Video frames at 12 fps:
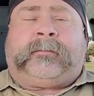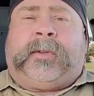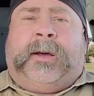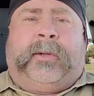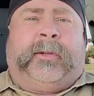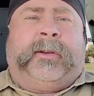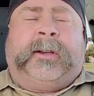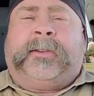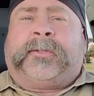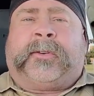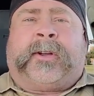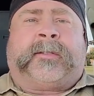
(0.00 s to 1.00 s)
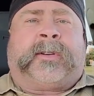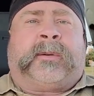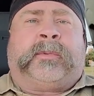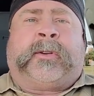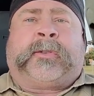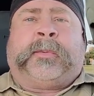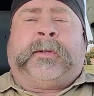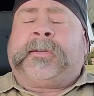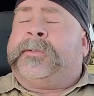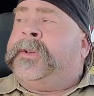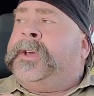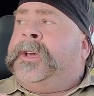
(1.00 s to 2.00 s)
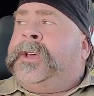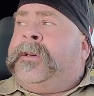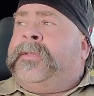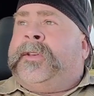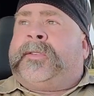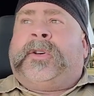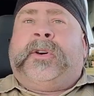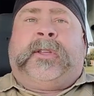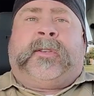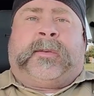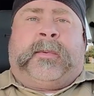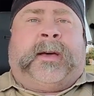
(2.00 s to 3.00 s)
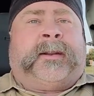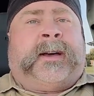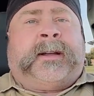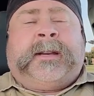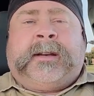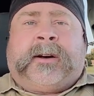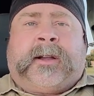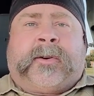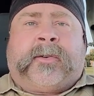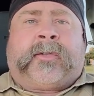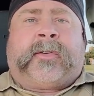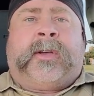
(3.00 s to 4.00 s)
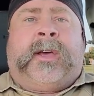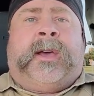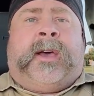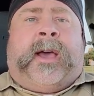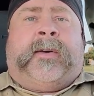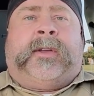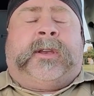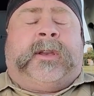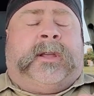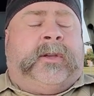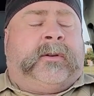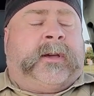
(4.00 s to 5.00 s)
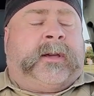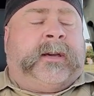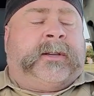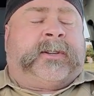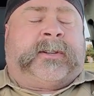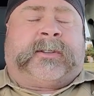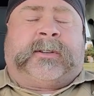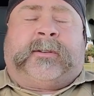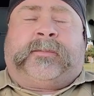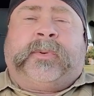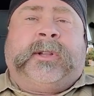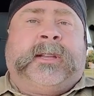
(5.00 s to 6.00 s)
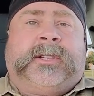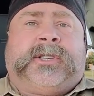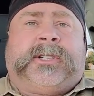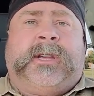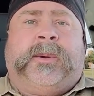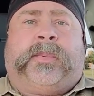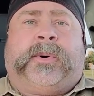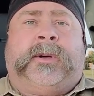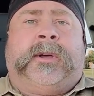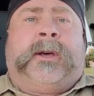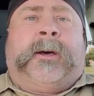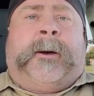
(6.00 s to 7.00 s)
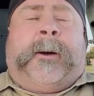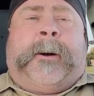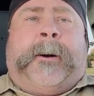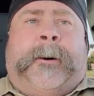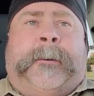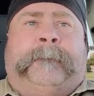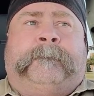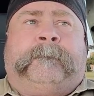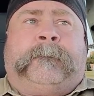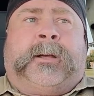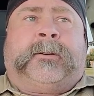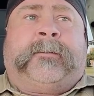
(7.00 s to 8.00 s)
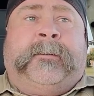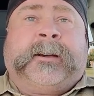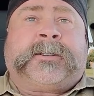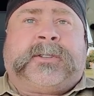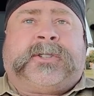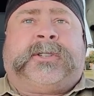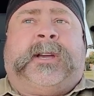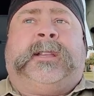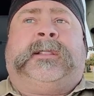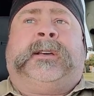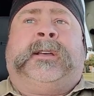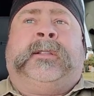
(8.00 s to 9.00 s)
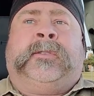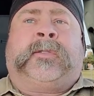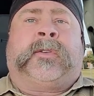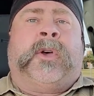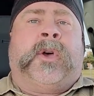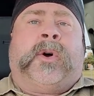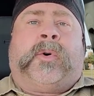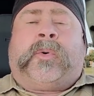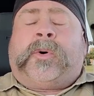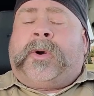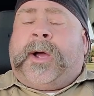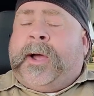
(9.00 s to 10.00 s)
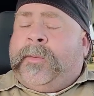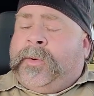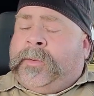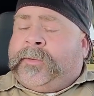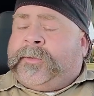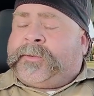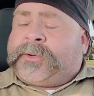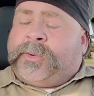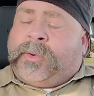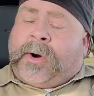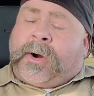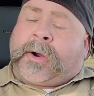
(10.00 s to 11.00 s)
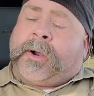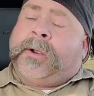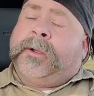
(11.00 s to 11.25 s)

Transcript: Other thing is, they're not terribly expensive. This hood is about $90, and then you can get just a really cheap fixed shade lens, or I went with TrueArc,